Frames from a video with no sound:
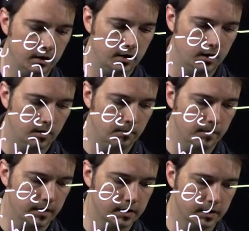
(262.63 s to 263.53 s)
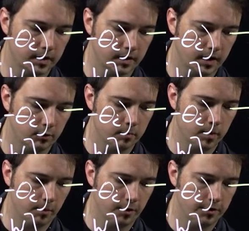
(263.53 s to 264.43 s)
And again, kind of
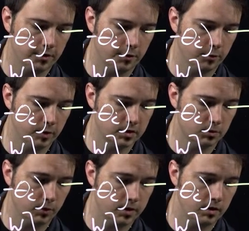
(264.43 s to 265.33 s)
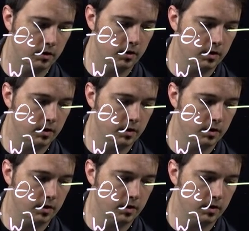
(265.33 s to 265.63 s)
remember, you know, the reason we